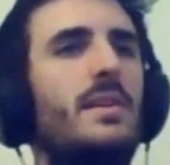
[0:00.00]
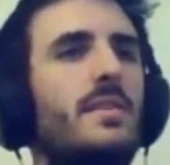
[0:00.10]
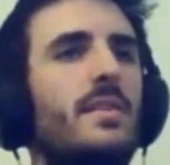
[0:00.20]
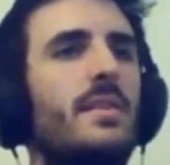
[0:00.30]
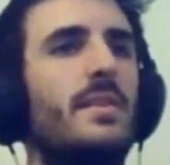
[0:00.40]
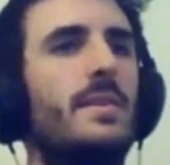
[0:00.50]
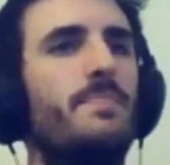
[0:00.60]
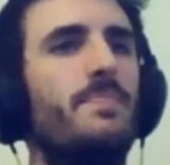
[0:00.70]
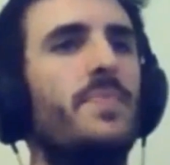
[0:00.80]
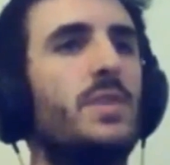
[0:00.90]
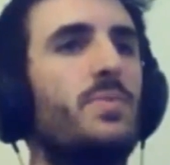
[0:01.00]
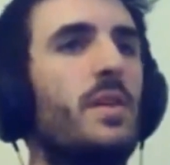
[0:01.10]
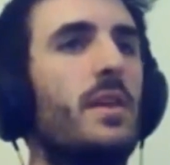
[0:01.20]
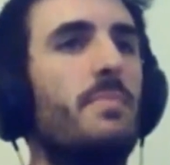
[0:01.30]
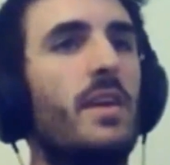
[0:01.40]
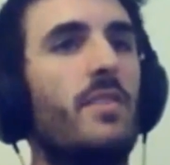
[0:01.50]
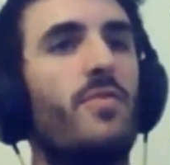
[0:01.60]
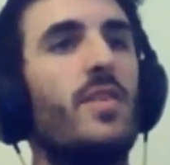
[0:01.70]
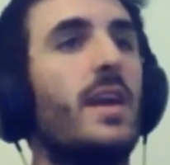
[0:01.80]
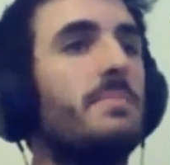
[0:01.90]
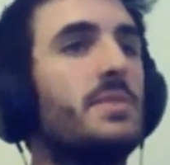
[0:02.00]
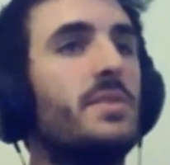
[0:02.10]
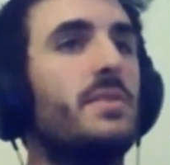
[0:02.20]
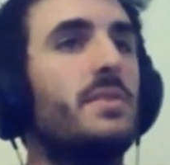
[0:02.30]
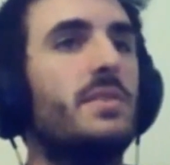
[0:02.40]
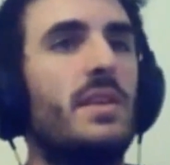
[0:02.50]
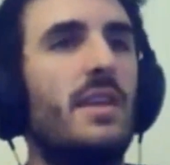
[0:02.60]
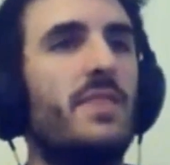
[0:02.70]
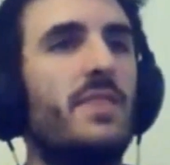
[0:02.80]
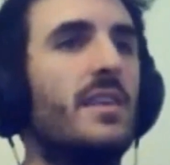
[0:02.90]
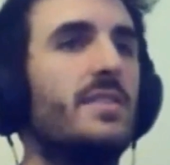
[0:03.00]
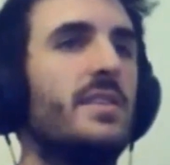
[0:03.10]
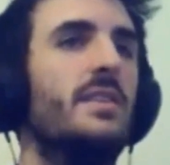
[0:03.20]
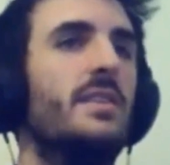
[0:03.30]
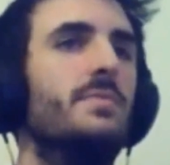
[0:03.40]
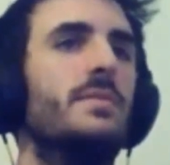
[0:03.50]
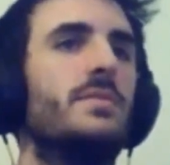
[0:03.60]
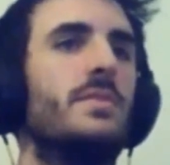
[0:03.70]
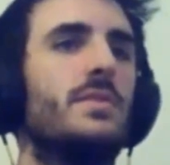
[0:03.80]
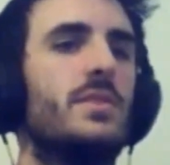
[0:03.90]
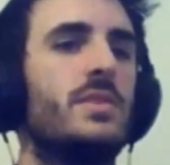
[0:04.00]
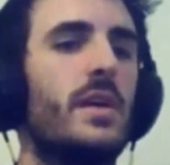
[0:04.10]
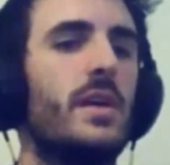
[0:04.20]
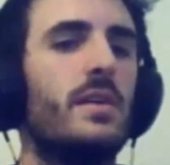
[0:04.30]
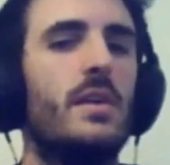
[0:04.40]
and that's why I like making free games too, because I don't have to answer to anyone. So it's just like